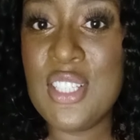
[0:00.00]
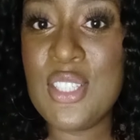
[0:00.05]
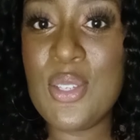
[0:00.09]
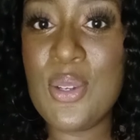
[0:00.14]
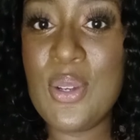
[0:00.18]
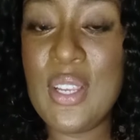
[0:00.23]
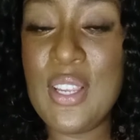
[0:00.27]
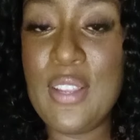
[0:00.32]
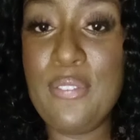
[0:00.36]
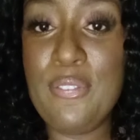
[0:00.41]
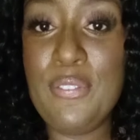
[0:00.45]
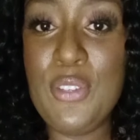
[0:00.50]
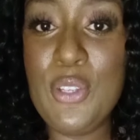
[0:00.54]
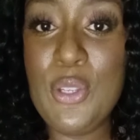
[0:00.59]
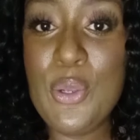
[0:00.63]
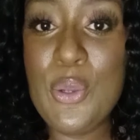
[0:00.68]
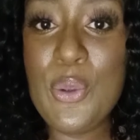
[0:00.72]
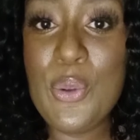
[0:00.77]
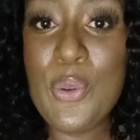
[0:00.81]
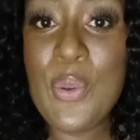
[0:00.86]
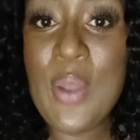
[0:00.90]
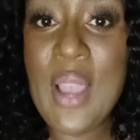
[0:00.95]
So if
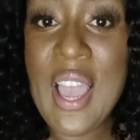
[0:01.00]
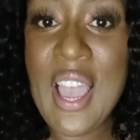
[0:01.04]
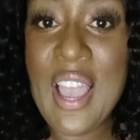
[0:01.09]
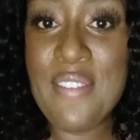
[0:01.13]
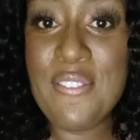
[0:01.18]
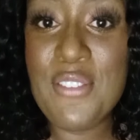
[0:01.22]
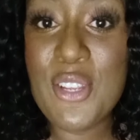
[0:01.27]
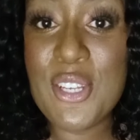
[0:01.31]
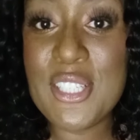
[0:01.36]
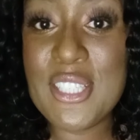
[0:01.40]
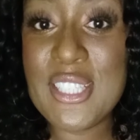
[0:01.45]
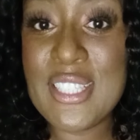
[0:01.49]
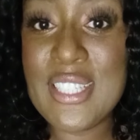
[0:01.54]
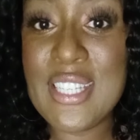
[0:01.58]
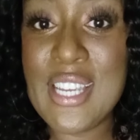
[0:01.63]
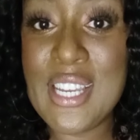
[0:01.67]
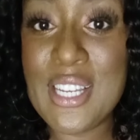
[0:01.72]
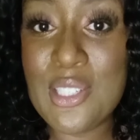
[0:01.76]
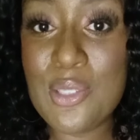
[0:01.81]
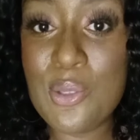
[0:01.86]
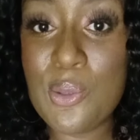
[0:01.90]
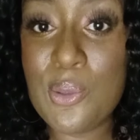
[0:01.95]
you have your
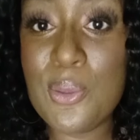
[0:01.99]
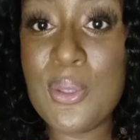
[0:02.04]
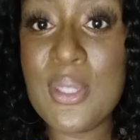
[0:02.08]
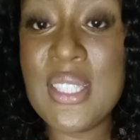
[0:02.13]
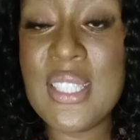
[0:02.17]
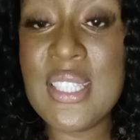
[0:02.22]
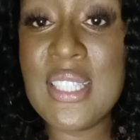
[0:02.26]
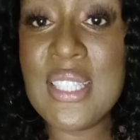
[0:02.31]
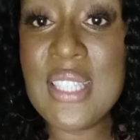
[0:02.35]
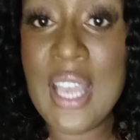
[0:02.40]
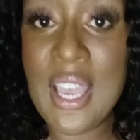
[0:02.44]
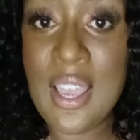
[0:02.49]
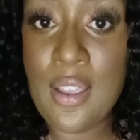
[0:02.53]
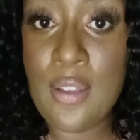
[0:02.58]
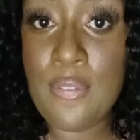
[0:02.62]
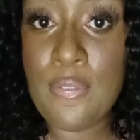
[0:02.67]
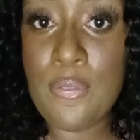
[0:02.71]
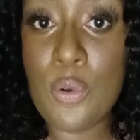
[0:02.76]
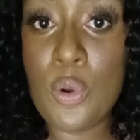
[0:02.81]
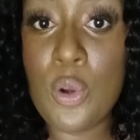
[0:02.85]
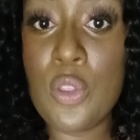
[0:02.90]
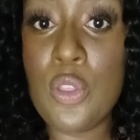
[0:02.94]
schedule
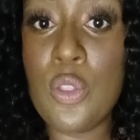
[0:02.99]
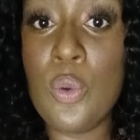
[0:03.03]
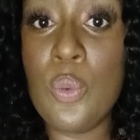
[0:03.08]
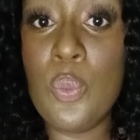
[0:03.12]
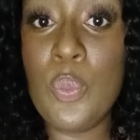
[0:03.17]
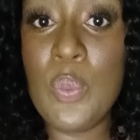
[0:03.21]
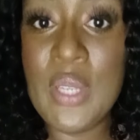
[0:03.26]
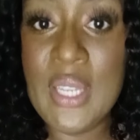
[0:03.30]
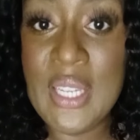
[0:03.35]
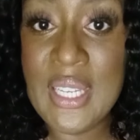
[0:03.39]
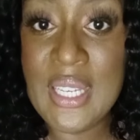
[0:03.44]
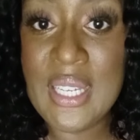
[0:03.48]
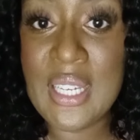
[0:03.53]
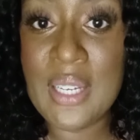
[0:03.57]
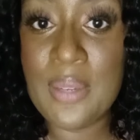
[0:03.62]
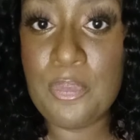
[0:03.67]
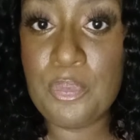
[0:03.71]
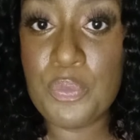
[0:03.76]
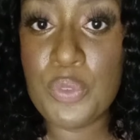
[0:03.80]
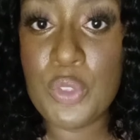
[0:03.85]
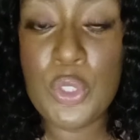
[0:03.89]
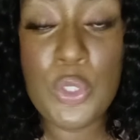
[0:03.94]
set for the week,
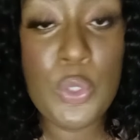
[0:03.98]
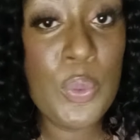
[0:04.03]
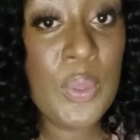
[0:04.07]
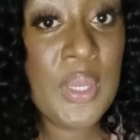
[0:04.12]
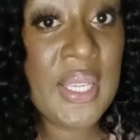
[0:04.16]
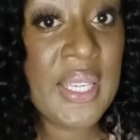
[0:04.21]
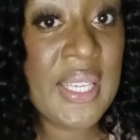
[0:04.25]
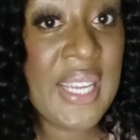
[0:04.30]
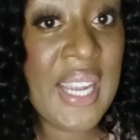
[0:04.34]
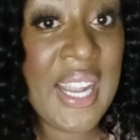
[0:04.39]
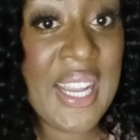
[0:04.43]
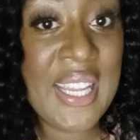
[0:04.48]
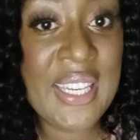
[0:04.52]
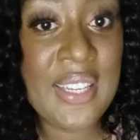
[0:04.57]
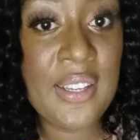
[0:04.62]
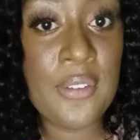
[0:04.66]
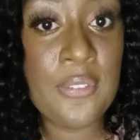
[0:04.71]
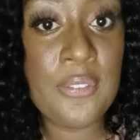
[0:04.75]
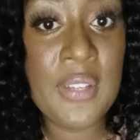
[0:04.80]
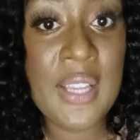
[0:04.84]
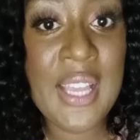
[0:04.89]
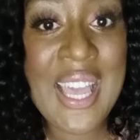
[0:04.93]
you can kind
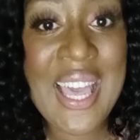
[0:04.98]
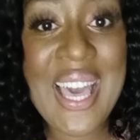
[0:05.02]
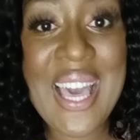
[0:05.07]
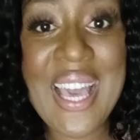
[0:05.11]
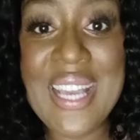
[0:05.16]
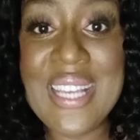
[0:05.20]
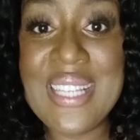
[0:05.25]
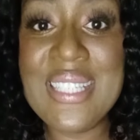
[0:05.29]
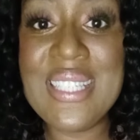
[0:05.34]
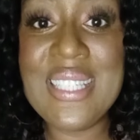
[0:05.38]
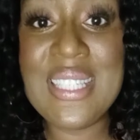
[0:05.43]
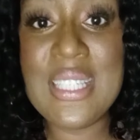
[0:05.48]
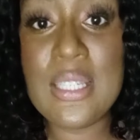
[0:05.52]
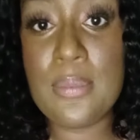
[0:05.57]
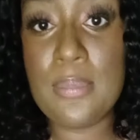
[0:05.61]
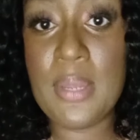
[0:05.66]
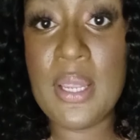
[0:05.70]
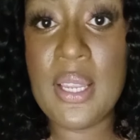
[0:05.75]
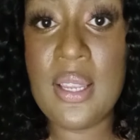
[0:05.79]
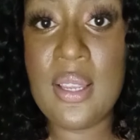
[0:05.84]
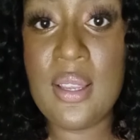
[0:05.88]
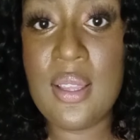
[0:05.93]
of
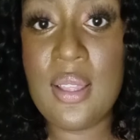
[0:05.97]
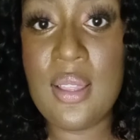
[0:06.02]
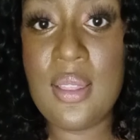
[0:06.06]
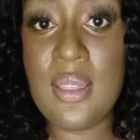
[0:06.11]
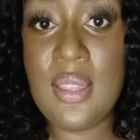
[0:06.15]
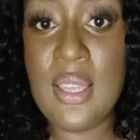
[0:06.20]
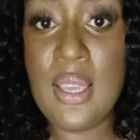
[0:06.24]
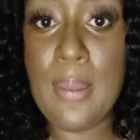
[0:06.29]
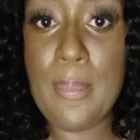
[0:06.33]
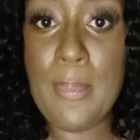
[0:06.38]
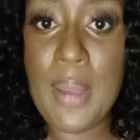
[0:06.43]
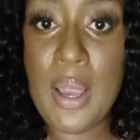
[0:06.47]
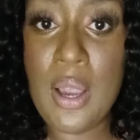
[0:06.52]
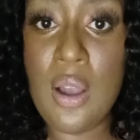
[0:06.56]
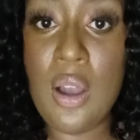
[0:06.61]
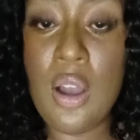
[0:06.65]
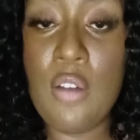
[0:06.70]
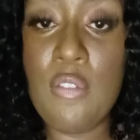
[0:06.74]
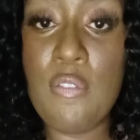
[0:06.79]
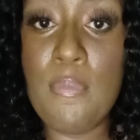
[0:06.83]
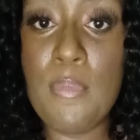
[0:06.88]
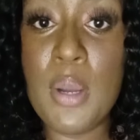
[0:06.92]
estimate the
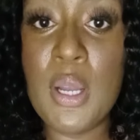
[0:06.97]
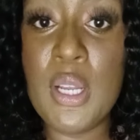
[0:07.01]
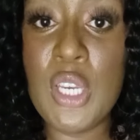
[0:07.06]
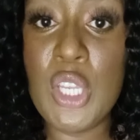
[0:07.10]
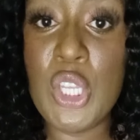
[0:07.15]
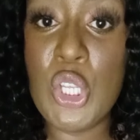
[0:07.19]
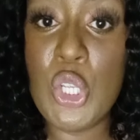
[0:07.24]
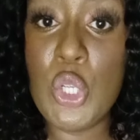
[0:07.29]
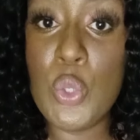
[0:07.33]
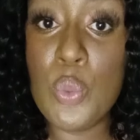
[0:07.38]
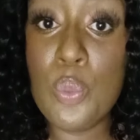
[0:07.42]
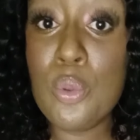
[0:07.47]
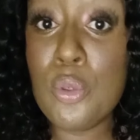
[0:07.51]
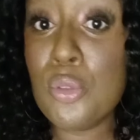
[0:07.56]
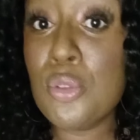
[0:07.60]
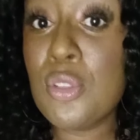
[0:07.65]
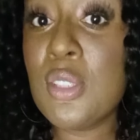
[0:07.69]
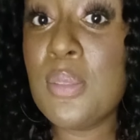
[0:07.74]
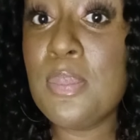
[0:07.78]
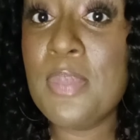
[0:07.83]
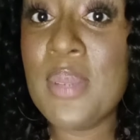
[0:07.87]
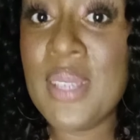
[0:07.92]
amount of money you will
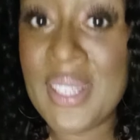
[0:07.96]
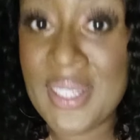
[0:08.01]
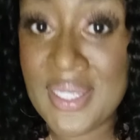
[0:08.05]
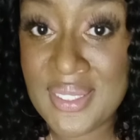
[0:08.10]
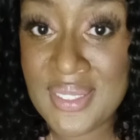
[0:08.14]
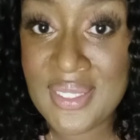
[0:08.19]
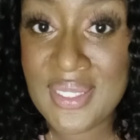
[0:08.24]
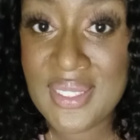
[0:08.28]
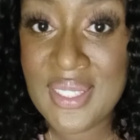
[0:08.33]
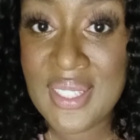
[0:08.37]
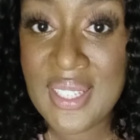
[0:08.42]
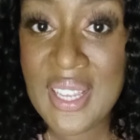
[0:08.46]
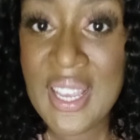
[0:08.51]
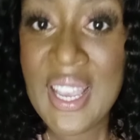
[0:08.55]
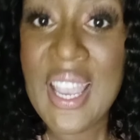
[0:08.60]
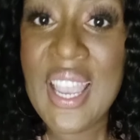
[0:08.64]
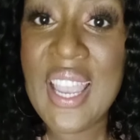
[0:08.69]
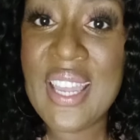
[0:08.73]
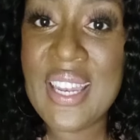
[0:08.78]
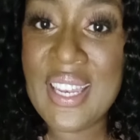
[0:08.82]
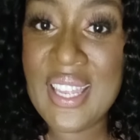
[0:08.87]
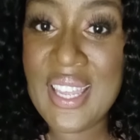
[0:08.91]
spend
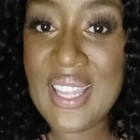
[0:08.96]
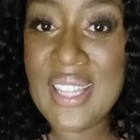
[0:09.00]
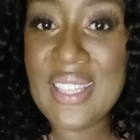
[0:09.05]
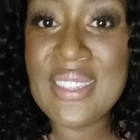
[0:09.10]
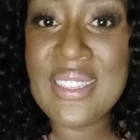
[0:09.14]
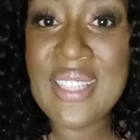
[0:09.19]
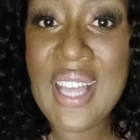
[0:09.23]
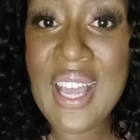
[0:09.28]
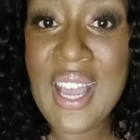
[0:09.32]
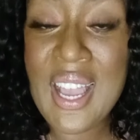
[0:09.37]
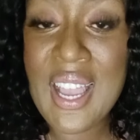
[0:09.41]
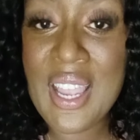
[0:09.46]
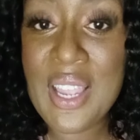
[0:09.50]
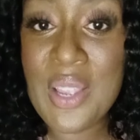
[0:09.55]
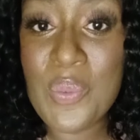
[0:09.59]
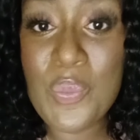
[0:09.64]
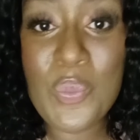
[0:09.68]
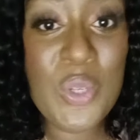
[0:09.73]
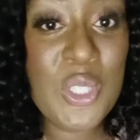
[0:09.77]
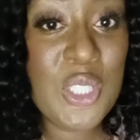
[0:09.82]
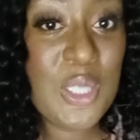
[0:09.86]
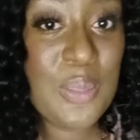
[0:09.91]
and in
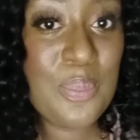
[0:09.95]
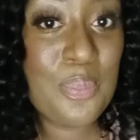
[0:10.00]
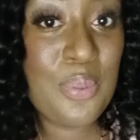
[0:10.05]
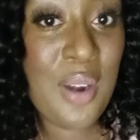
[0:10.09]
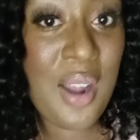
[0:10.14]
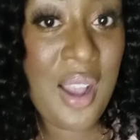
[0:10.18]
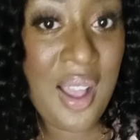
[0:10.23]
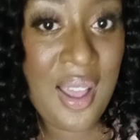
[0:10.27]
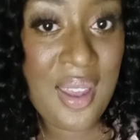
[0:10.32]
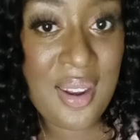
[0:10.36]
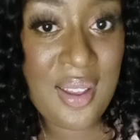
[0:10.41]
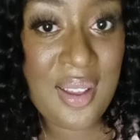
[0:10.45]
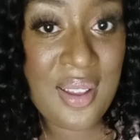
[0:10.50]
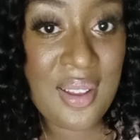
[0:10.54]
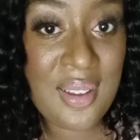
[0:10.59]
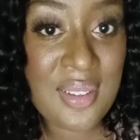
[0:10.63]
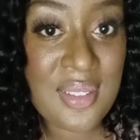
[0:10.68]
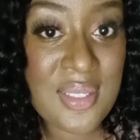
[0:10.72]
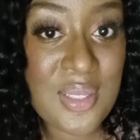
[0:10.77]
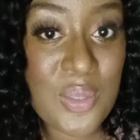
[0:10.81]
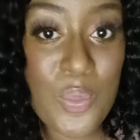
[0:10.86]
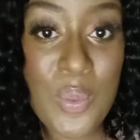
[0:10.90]
line which
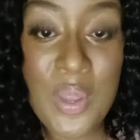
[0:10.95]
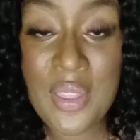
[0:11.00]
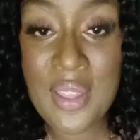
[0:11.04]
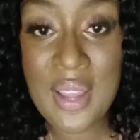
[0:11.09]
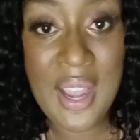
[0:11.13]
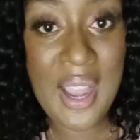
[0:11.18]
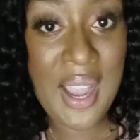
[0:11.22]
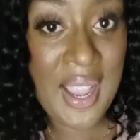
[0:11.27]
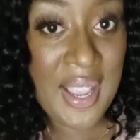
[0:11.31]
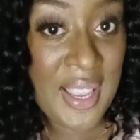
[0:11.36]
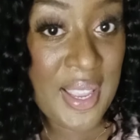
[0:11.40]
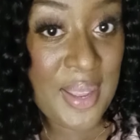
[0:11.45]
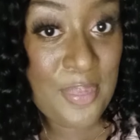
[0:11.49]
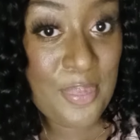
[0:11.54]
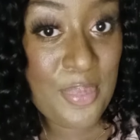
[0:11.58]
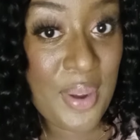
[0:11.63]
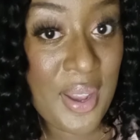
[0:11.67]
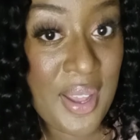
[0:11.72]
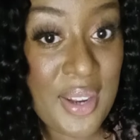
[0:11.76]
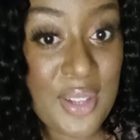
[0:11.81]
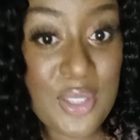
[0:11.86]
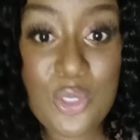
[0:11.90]
products, whether high-end
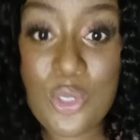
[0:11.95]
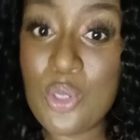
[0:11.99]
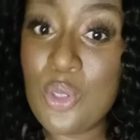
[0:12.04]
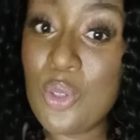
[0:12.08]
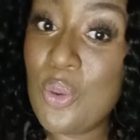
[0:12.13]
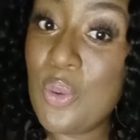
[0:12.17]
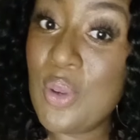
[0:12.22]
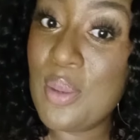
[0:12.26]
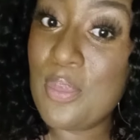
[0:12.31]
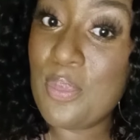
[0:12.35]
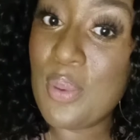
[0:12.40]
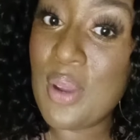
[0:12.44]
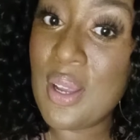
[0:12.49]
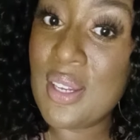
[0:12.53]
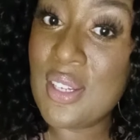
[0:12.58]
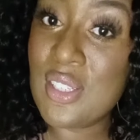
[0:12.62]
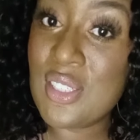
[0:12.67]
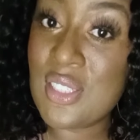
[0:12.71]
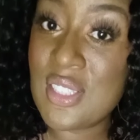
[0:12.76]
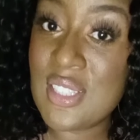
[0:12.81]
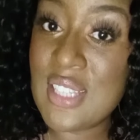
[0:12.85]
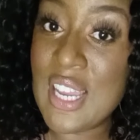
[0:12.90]
products or low-end
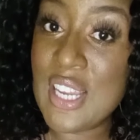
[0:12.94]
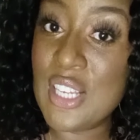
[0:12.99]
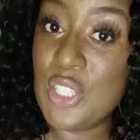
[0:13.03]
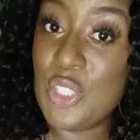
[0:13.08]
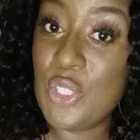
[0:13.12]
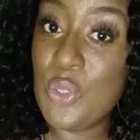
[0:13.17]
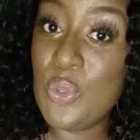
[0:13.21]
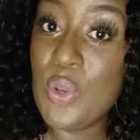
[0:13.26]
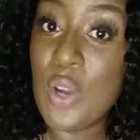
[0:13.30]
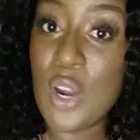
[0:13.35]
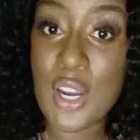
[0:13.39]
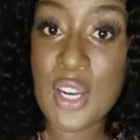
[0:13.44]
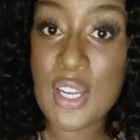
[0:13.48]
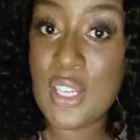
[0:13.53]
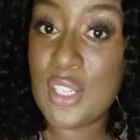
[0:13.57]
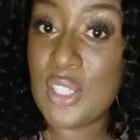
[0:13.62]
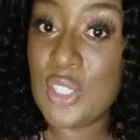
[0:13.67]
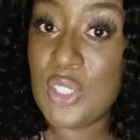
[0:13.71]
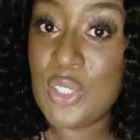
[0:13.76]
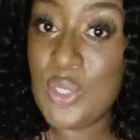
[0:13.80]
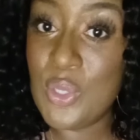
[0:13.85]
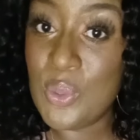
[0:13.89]
products that you are
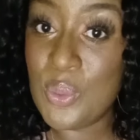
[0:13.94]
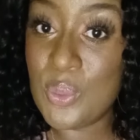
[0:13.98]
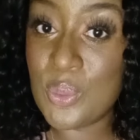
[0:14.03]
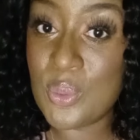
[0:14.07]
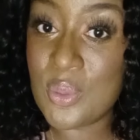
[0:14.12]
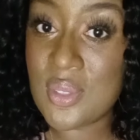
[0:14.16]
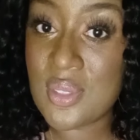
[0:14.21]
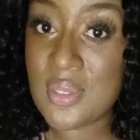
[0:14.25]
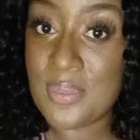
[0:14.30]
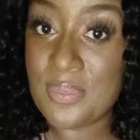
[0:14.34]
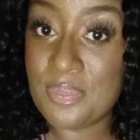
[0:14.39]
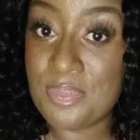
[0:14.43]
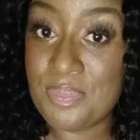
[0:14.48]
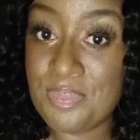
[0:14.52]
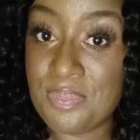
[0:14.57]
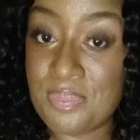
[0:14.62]
going to use.